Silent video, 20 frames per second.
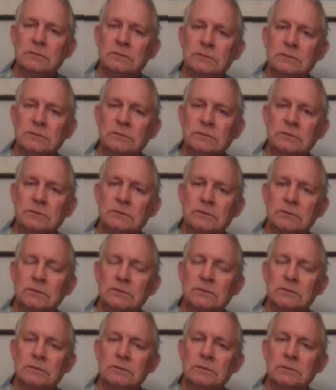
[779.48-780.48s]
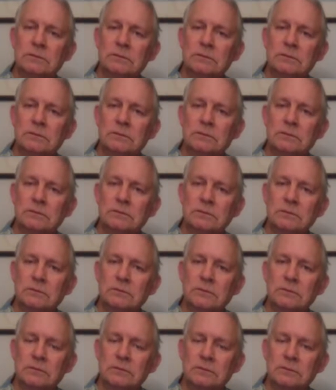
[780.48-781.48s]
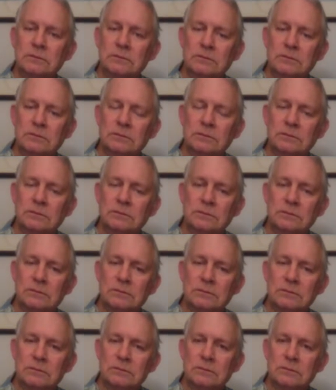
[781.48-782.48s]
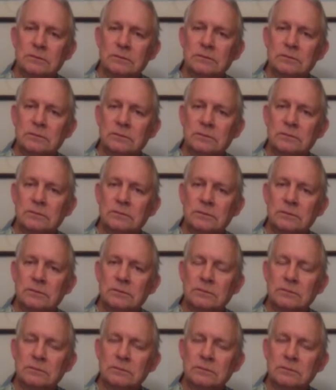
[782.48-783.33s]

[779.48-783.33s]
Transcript: (silent)